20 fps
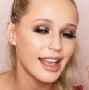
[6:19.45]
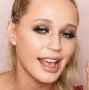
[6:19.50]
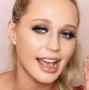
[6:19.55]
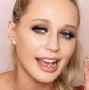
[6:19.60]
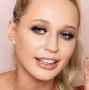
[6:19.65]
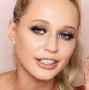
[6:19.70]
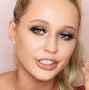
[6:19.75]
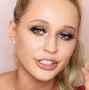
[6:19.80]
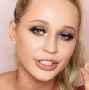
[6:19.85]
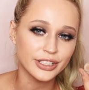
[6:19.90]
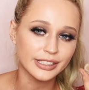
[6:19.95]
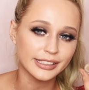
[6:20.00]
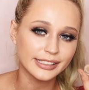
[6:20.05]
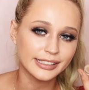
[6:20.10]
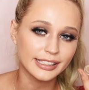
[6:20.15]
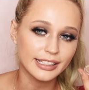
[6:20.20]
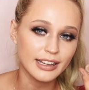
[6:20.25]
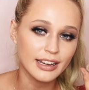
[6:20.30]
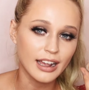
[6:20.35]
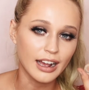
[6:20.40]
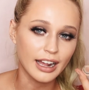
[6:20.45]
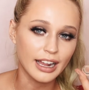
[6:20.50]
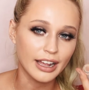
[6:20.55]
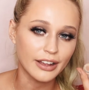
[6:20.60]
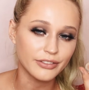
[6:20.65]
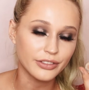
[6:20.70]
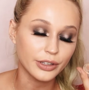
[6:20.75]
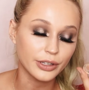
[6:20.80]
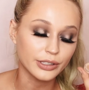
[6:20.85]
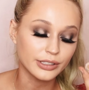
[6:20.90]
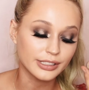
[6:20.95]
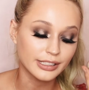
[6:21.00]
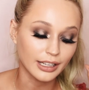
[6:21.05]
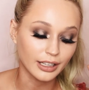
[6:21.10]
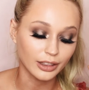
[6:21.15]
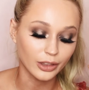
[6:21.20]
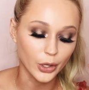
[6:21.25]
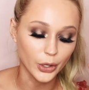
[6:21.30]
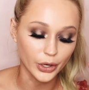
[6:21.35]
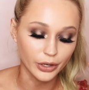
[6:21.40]
As you can see, I have used a
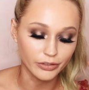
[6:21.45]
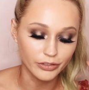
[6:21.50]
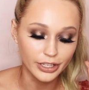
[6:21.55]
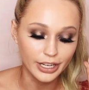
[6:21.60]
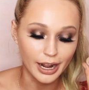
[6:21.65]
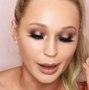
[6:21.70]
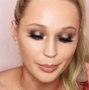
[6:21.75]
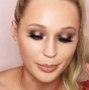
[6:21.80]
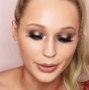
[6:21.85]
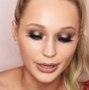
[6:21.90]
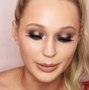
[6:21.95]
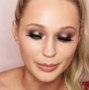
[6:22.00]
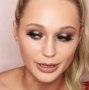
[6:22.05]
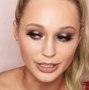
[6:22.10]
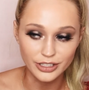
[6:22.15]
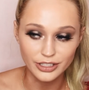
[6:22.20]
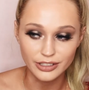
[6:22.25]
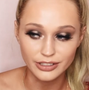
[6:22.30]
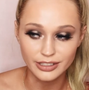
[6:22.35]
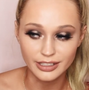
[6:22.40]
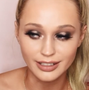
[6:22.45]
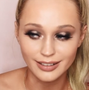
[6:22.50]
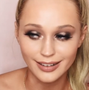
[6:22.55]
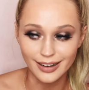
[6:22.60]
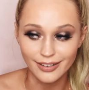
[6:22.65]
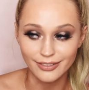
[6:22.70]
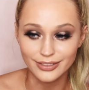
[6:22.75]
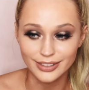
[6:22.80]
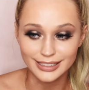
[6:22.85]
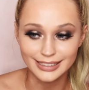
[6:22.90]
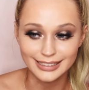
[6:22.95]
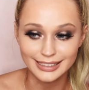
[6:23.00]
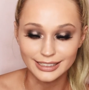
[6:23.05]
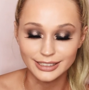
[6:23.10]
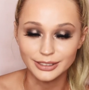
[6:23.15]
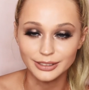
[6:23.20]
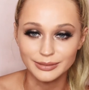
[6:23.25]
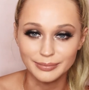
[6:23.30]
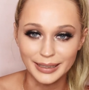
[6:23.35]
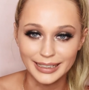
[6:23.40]
lot of it. I pretty much use it in every
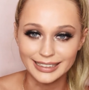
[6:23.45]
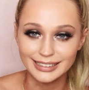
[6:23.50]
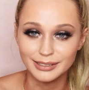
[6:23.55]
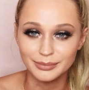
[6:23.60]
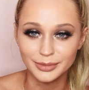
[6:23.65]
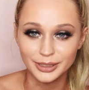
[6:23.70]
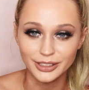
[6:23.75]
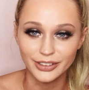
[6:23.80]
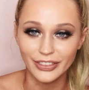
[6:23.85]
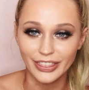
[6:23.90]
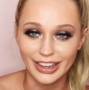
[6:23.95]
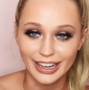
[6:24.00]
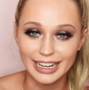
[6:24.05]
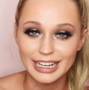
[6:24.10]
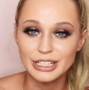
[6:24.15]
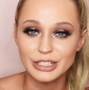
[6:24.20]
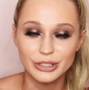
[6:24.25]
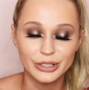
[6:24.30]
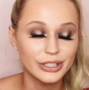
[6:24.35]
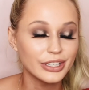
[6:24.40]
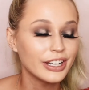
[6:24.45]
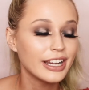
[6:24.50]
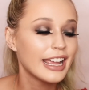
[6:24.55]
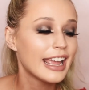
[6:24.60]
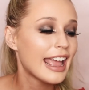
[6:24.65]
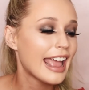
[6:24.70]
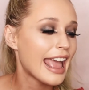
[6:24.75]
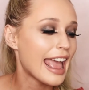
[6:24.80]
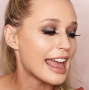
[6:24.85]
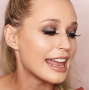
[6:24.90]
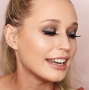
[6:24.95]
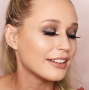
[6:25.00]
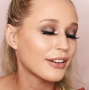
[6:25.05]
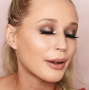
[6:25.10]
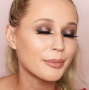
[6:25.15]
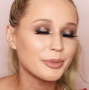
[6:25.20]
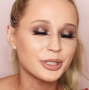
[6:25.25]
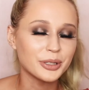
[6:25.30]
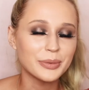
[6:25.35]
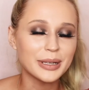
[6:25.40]
single makeup look that I do, and if
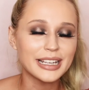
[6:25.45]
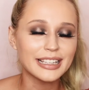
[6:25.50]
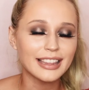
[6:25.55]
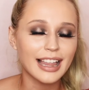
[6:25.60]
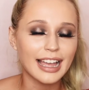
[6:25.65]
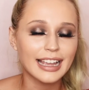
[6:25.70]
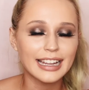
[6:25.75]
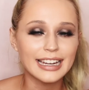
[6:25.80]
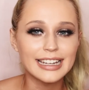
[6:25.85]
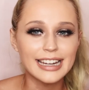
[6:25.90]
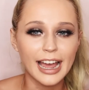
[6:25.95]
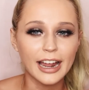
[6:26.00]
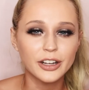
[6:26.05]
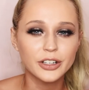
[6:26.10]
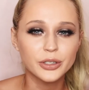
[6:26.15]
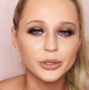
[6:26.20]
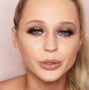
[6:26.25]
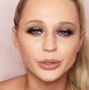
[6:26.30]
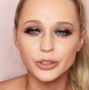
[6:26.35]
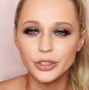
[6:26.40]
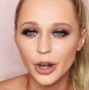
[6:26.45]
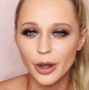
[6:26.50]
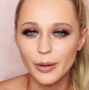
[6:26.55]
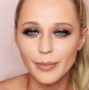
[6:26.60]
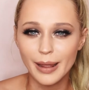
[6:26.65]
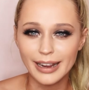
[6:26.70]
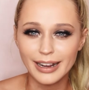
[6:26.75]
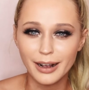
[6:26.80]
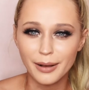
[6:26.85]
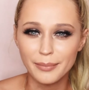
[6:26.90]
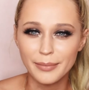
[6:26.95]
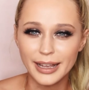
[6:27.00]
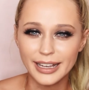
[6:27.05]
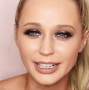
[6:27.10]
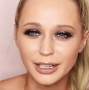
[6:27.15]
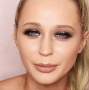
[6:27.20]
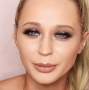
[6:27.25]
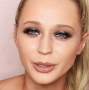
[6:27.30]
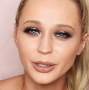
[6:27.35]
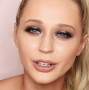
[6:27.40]
I'm doing like a natural no
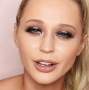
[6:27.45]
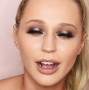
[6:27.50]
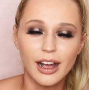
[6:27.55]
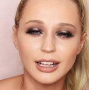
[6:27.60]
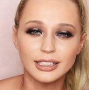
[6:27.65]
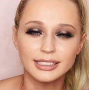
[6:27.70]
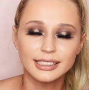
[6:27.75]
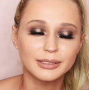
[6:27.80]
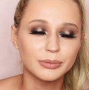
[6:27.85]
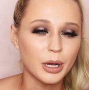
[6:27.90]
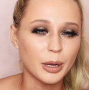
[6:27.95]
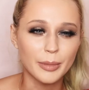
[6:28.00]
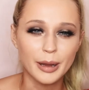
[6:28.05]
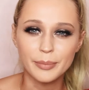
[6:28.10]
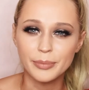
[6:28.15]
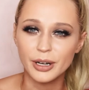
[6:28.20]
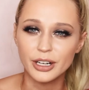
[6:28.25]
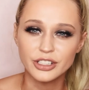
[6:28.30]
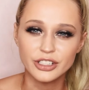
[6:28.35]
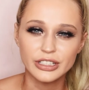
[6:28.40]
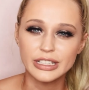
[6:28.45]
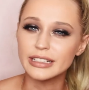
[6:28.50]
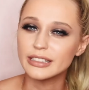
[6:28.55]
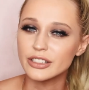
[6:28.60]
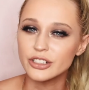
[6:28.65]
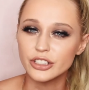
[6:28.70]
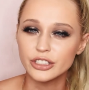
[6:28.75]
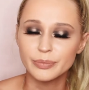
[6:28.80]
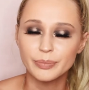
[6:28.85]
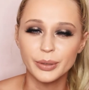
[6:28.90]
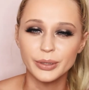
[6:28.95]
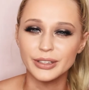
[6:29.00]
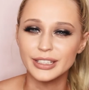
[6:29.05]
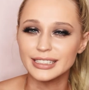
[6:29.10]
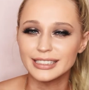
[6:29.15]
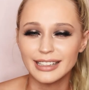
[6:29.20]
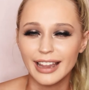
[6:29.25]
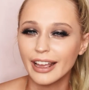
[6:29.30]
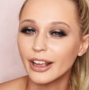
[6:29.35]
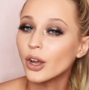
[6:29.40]
makeup look, I'll swirl my brush in this and just put
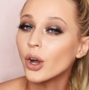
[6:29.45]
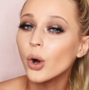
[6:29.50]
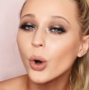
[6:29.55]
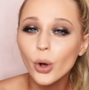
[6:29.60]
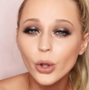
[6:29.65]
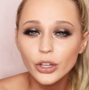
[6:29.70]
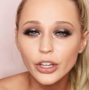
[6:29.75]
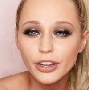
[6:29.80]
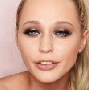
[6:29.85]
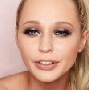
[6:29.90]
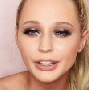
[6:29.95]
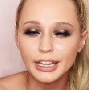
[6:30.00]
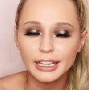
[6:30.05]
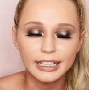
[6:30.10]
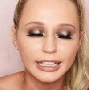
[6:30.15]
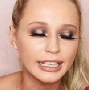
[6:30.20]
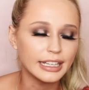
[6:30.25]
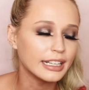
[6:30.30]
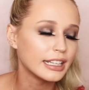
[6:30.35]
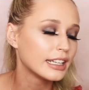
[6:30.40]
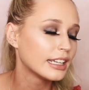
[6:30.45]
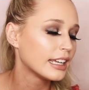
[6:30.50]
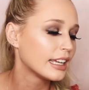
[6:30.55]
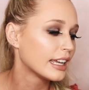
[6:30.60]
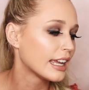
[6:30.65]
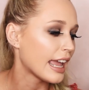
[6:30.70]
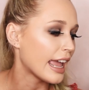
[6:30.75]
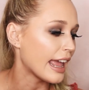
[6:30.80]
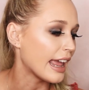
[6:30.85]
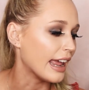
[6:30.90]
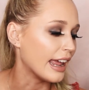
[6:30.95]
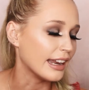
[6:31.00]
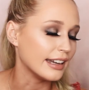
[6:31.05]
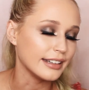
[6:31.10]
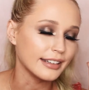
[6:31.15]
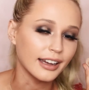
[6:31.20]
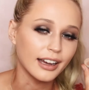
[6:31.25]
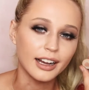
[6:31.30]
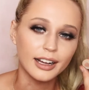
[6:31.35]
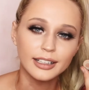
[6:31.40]
this like all over the lid,
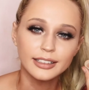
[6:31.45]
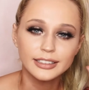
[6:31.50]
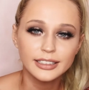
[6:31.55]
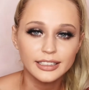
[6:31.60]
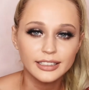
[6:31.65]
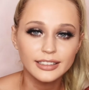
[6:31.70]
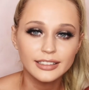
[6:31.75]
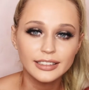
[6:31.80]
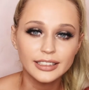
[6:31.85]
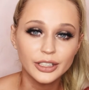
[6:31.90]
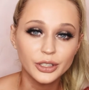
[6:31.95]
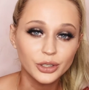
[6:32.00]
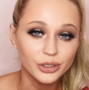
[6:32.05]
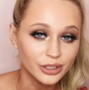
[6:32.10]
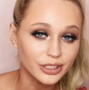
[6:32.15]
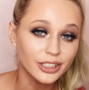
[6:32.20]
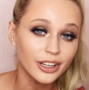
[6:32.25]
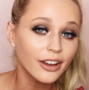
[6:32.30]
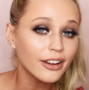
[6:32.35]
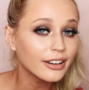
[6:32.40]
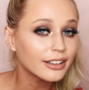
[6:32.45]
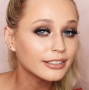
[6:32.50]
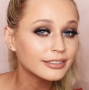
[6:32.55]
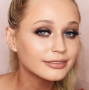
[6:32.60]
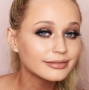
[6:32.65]
and you're good to go.